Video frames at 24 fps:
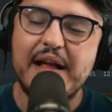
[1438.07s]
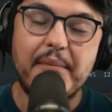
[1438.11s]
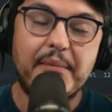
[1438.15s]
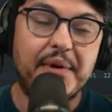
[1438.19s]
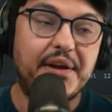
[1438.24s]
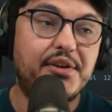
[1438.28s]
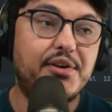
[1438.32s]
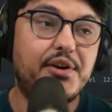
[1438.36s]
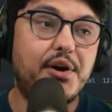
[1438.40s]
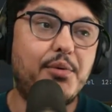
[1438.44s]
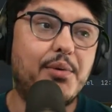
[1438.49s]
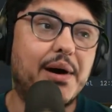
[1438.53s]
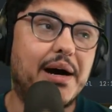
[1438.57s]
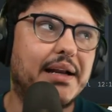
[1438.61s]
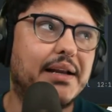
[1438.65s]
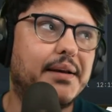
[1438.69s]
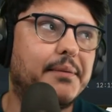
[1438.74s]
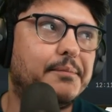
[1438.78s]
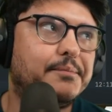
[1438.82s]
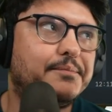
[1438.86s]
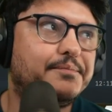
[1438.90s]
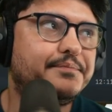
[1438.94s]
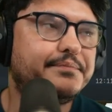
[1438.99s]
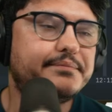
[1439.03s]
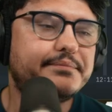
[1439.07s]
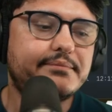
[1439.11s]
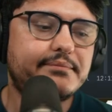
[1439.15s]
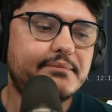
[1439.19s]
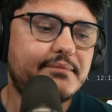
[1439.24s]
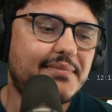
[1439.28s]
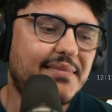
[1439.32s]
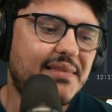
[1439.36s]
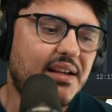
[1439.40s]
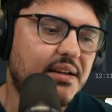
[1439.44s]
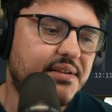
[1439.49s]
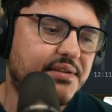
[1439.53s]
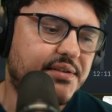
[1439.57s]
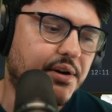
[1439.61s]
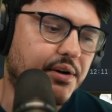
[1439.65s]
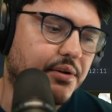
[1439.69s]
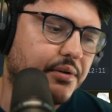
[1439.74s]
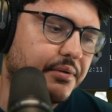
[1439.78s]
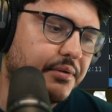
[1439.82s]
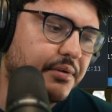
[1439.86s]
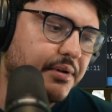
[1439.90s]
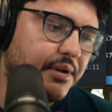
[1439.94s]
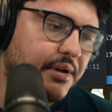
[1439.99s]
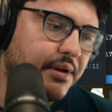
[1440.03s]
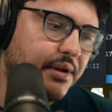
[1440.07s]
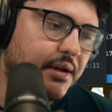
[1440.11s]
But you know what? So,